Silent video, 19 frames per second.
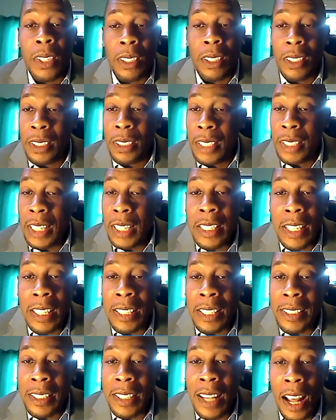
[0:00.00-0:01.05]
these
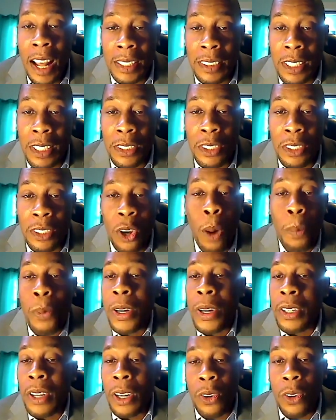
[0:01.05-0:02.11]
illicit actors
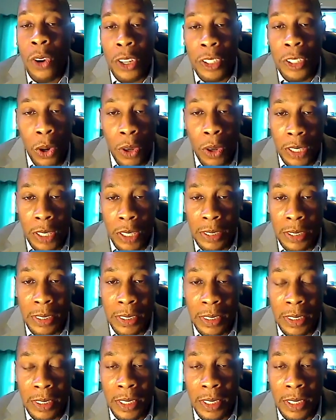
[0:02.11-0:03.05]
operate across borders.